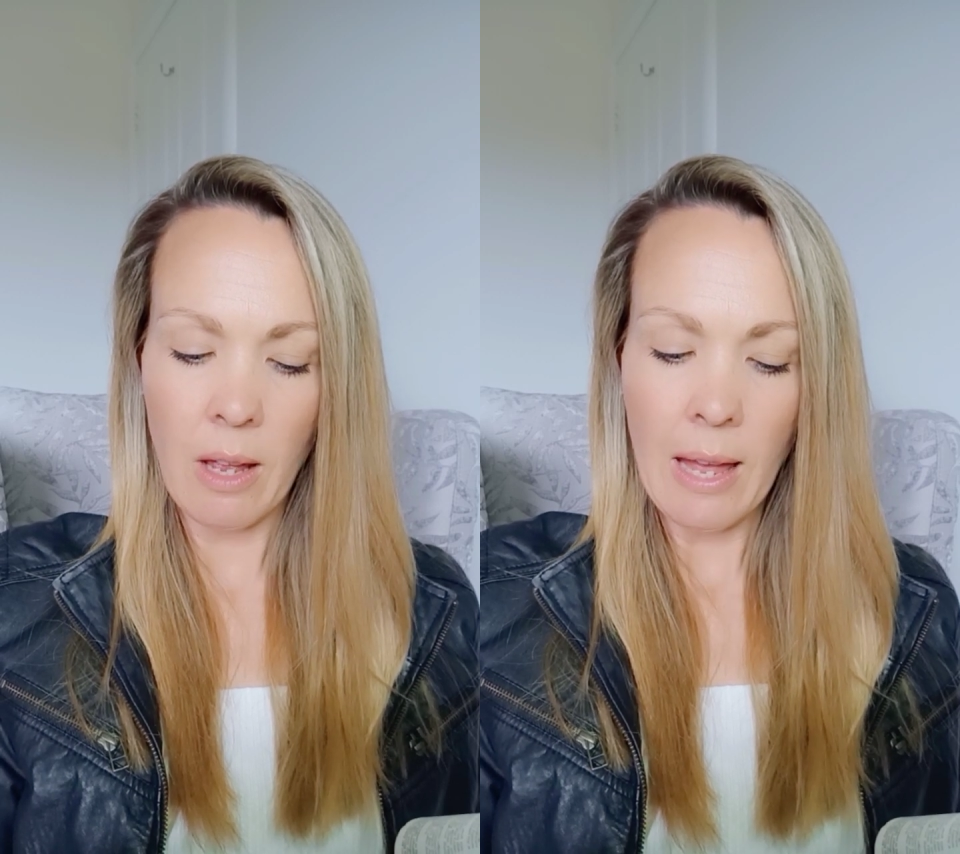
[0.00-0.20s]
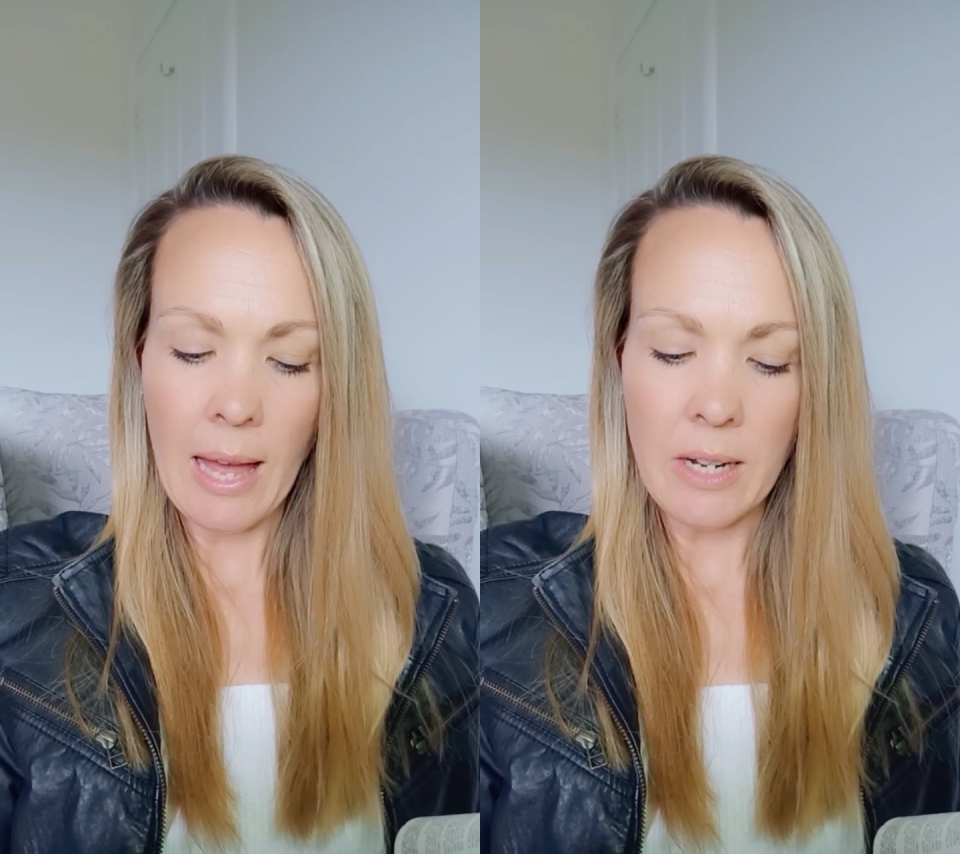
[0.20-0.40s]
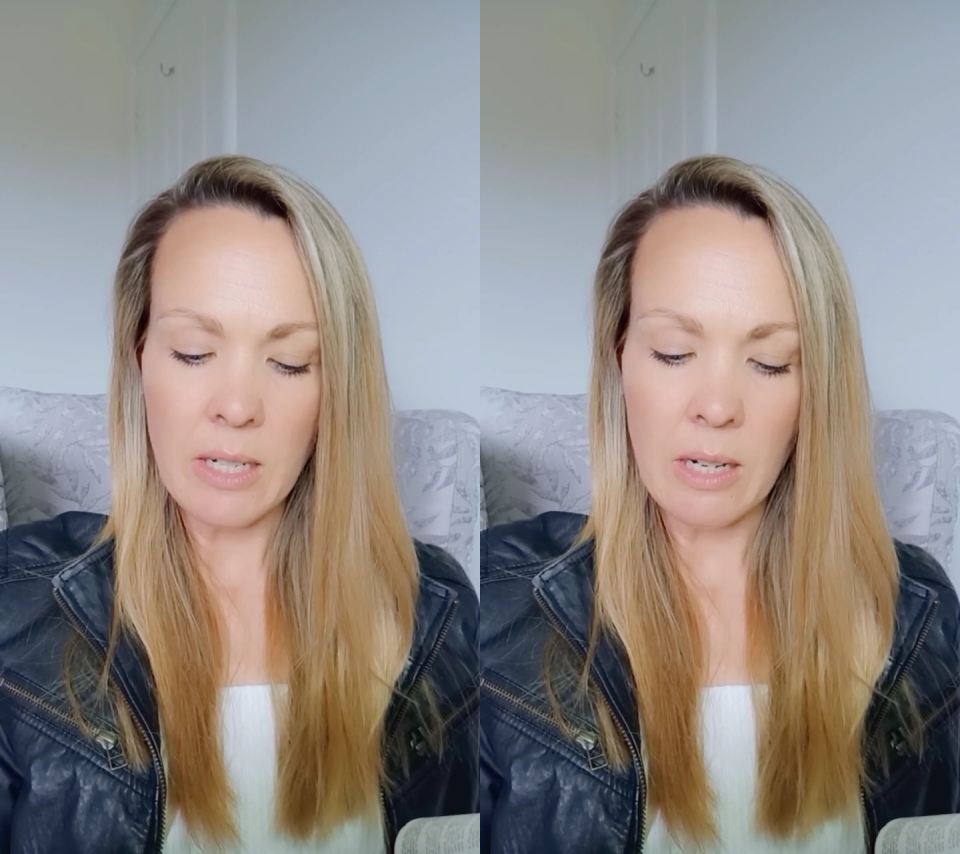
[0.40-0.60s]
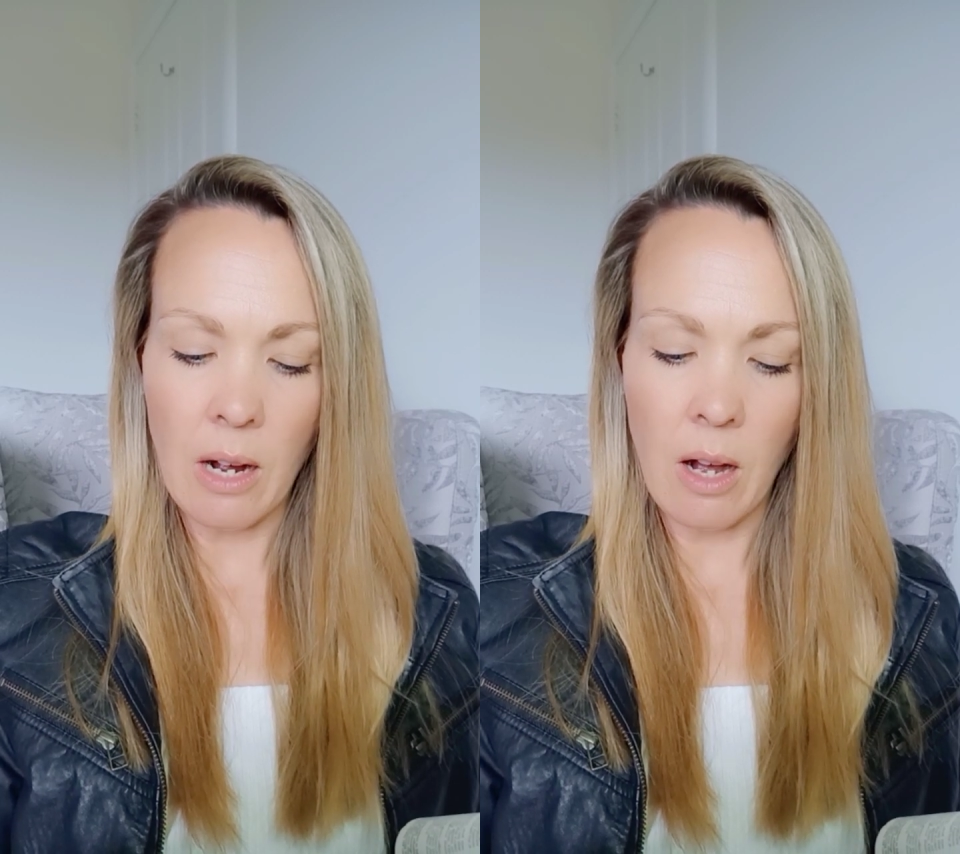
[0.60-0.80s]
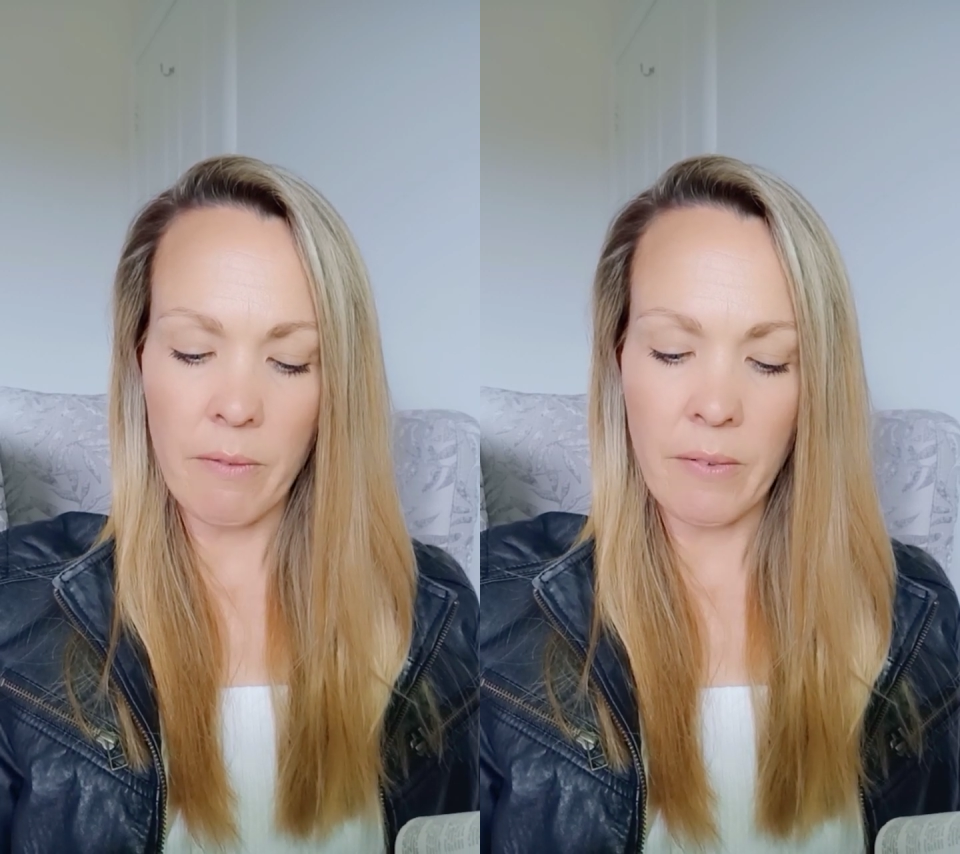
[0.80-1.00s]
and a
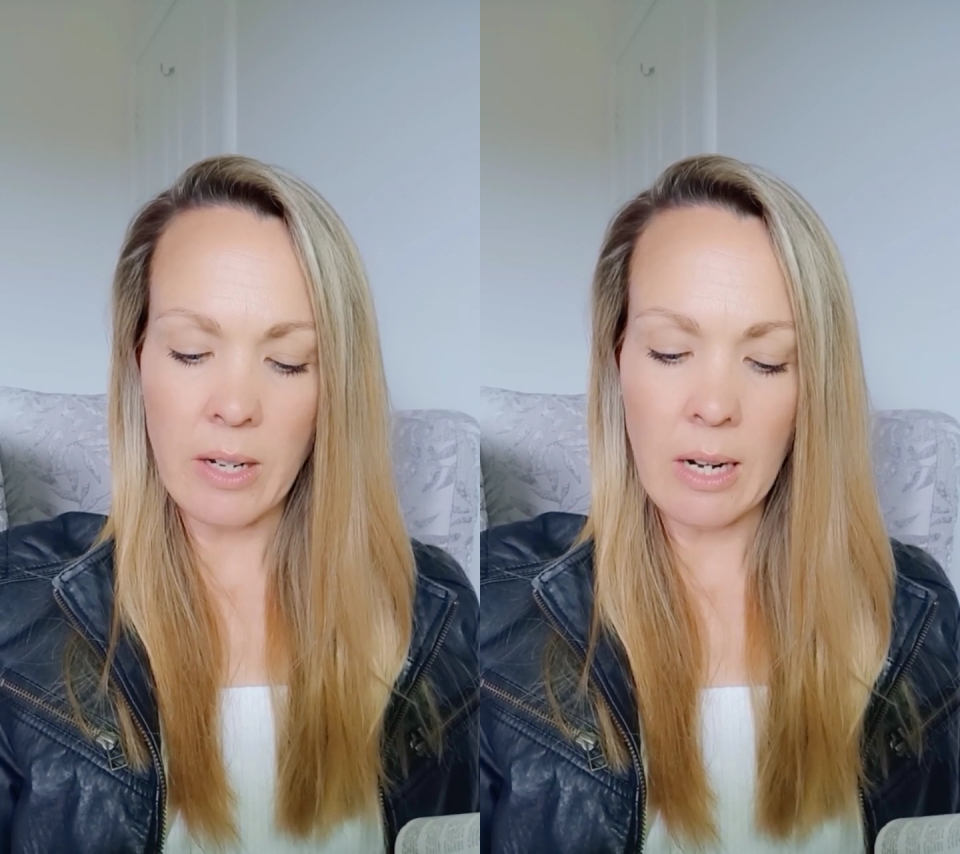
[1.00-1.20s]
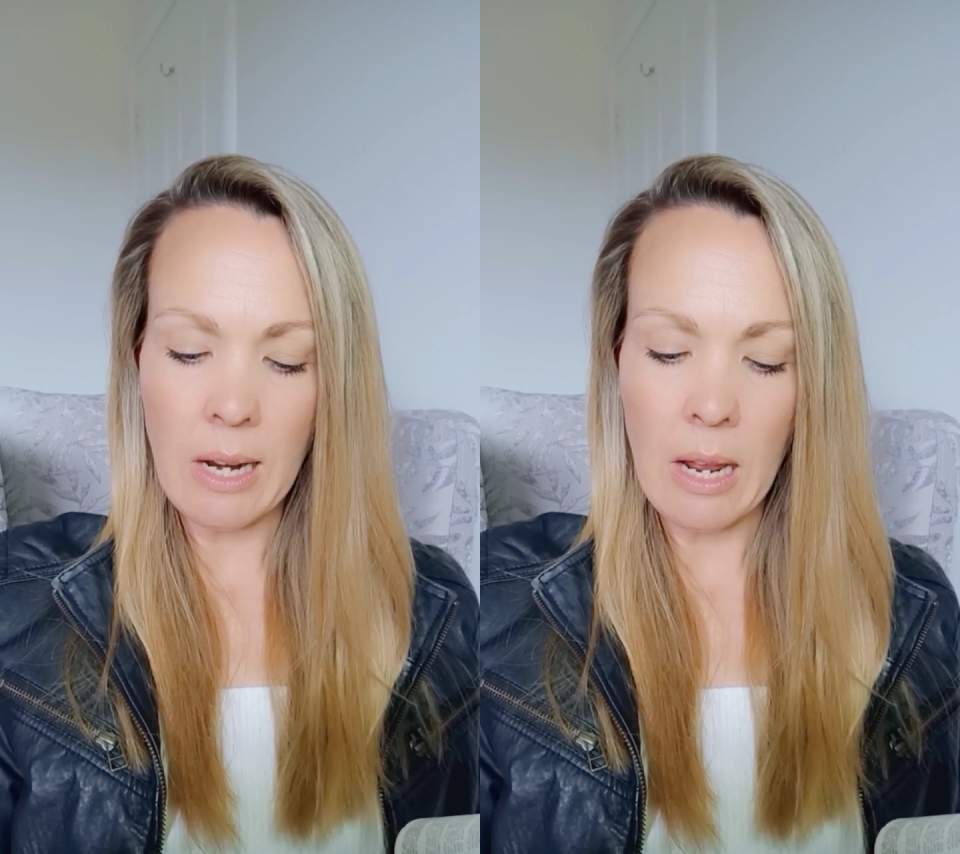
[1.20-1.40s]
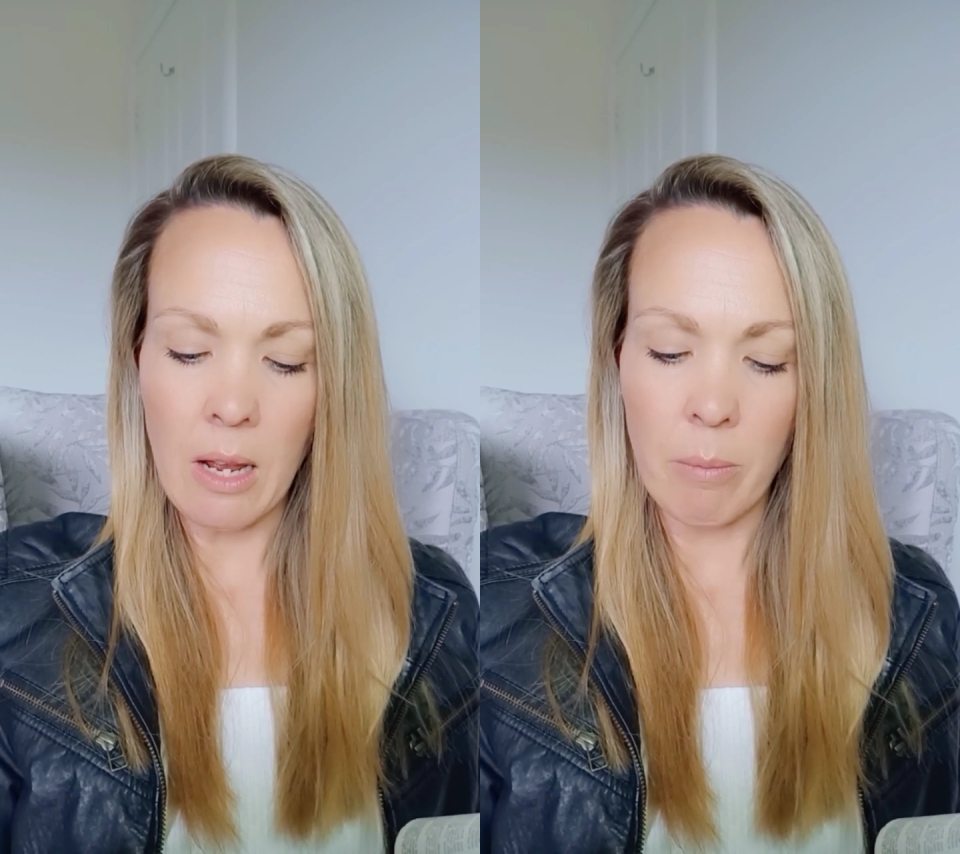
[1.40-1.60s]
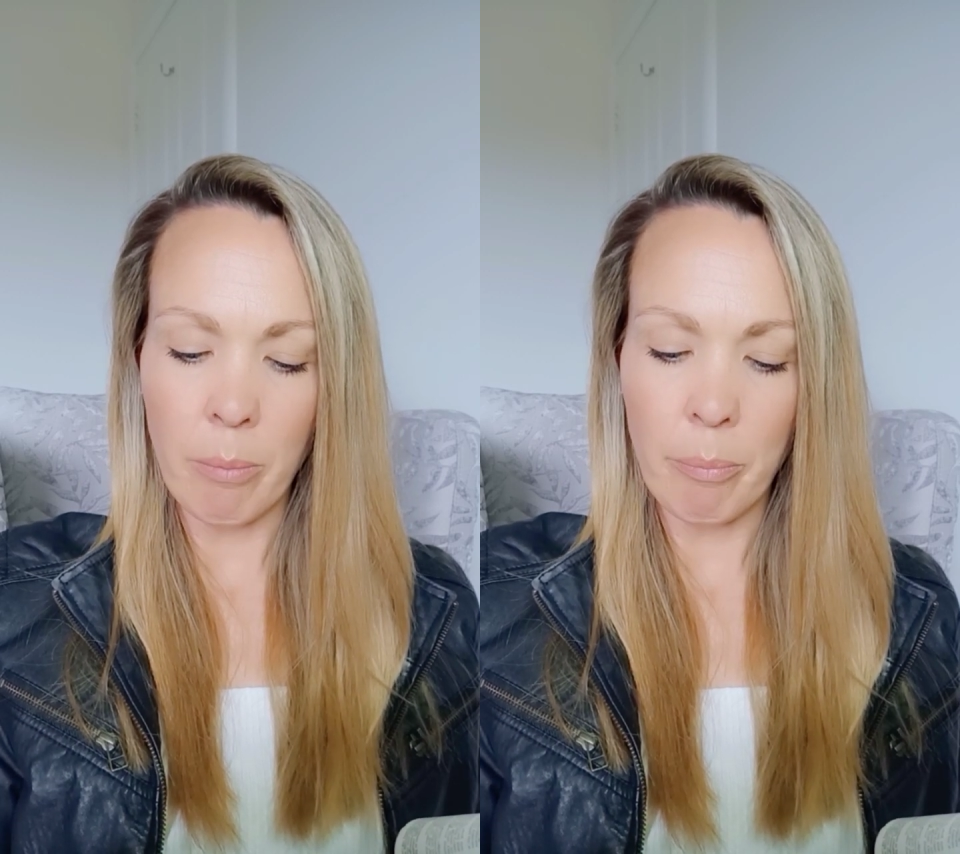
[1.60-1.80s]
calf and a lamb,